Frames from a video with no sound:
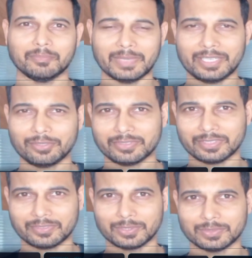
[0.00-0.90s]

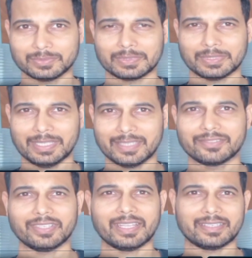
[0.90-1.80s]
microservo
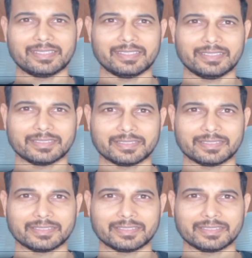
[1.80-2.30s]
SG90